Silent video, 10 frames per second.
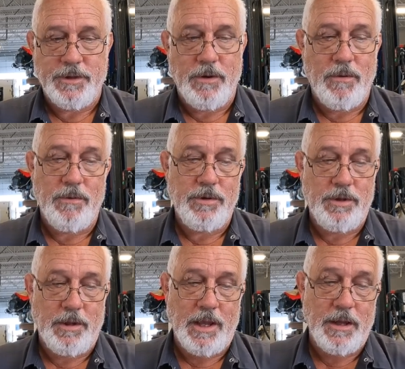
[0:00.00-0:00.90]
So
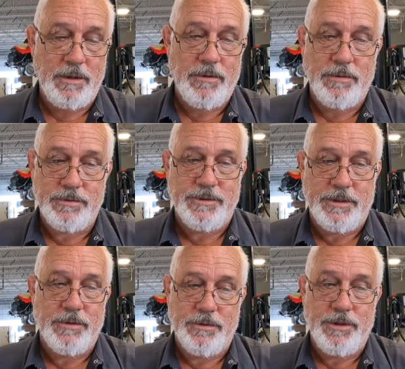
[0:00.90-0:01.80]
yeah, you'll
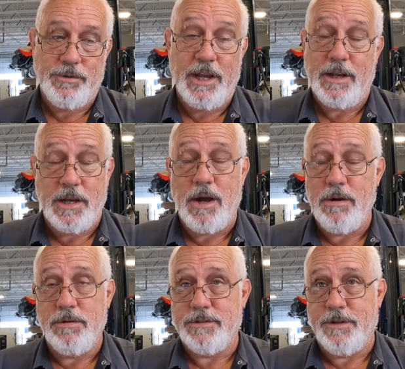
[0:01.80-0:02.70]
get
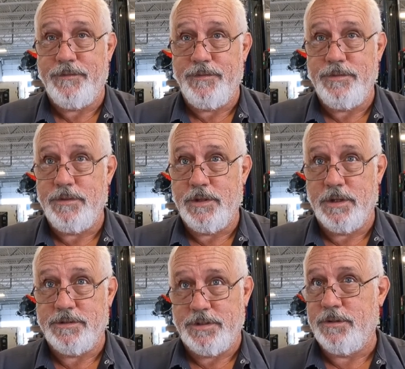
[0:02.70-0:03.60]
codes if
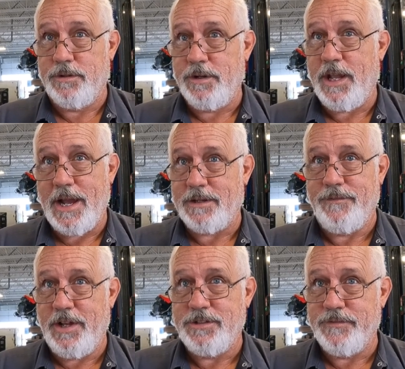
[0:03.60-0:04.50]
the cylinder
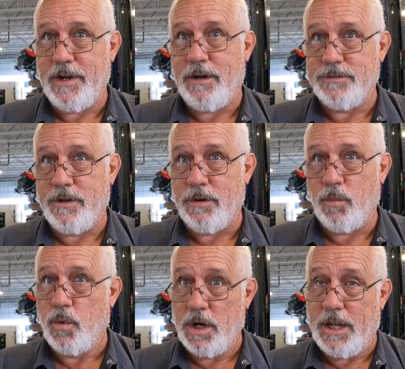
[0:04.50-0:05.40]
deactivation valves
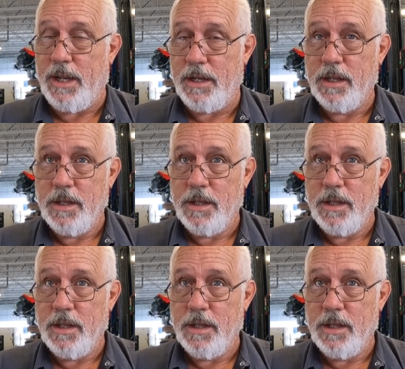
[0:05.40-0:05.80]
aren't working.